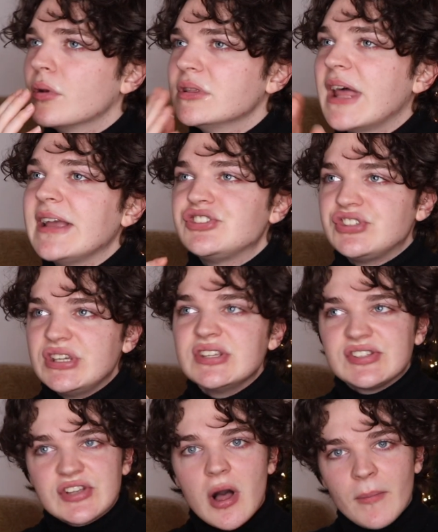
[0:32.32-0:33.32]
like
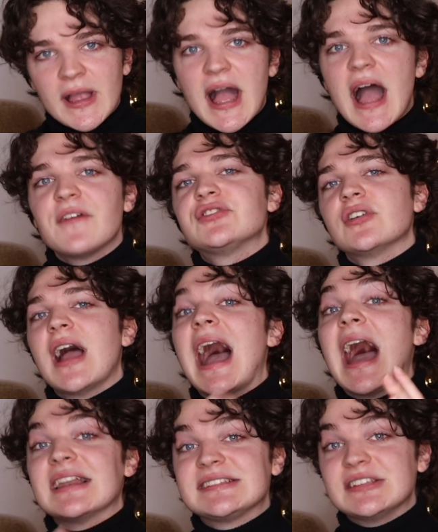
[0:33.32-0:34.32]
she's coming after
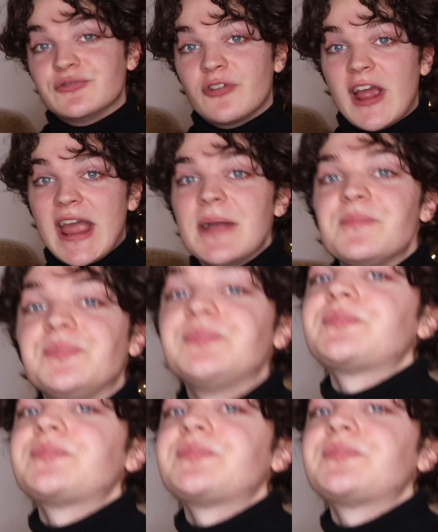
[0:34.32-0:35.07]
Addison Rae